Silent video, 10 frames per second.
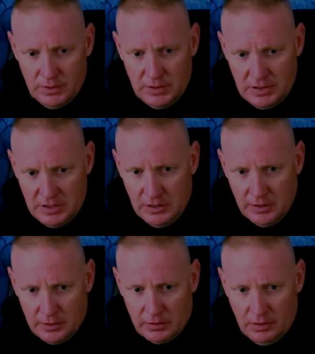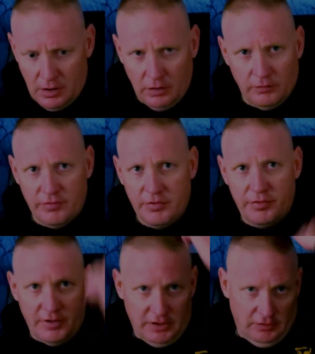hear all of the
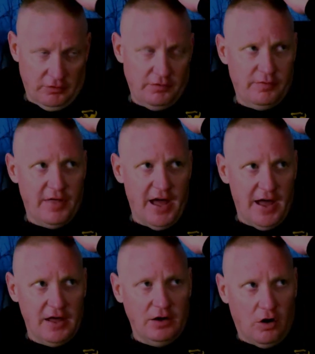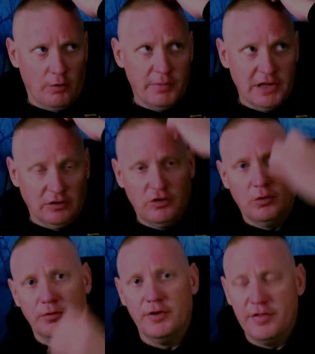things that are being
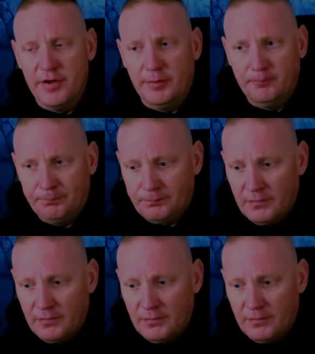told to them,